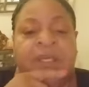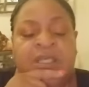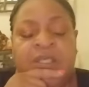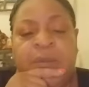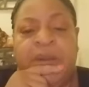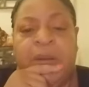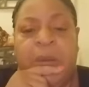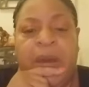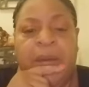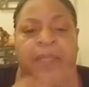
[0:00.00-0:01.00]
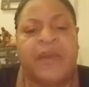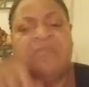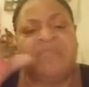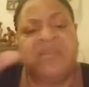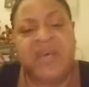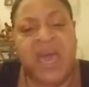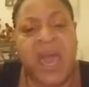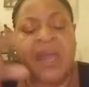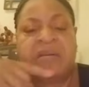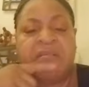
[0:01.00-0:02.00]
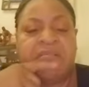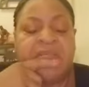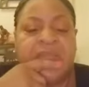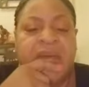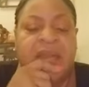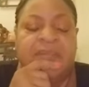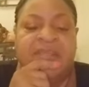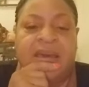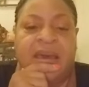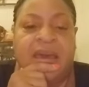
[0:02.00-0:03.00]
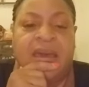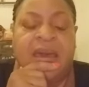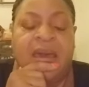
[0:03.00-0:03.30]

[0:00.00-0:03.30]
So, but anyway, tagging them, and I'm saying,